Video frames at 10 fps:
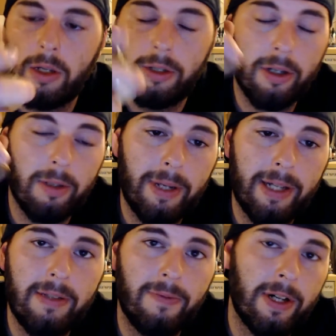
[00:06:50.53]
Not a
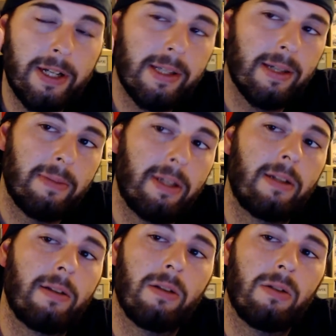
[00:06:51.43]
bad device. I
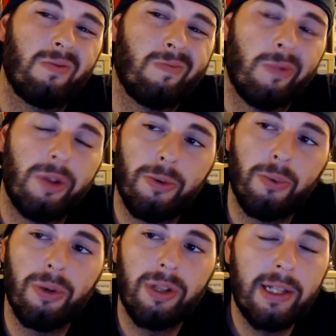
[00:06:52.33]
mean, there
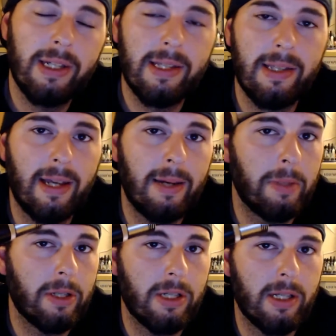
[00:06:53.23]
really isn't that
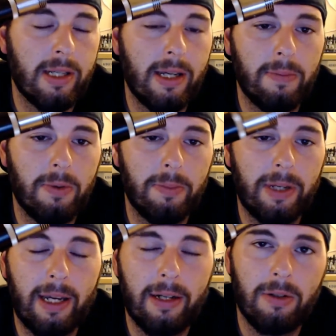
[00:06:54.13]
much to say about
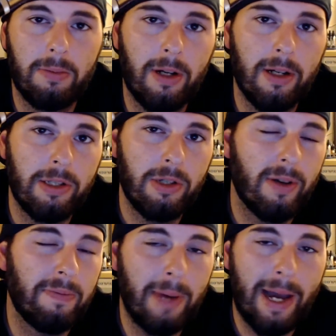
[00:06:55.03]
mechanical mods. You
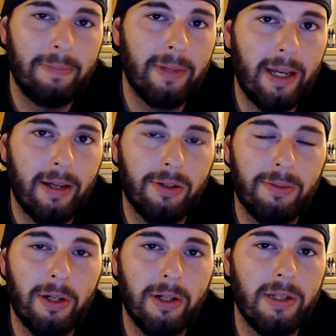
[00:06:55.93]
have bad mechanical
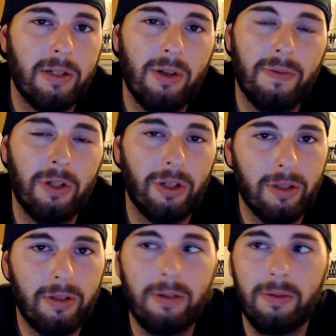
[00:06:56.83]
mods and you have
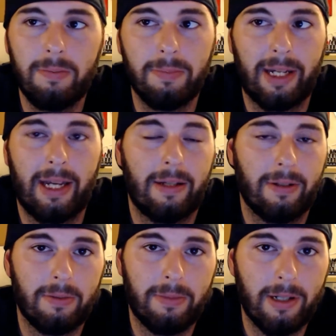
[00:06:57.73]
good
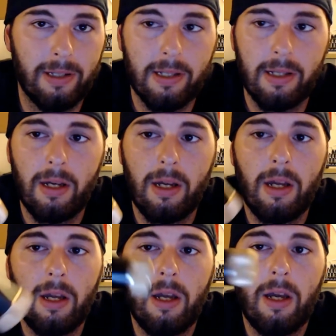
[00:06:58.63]
mechanical mods.
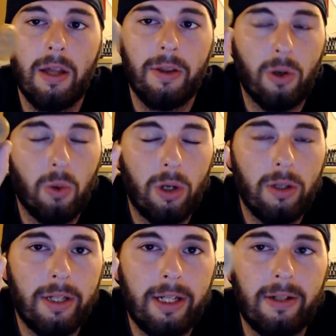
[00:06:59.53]
The
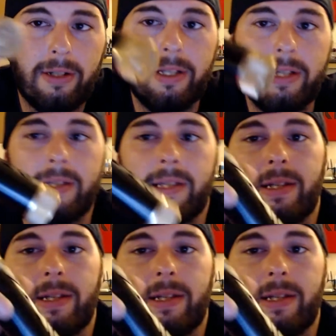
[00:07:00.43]
quality on this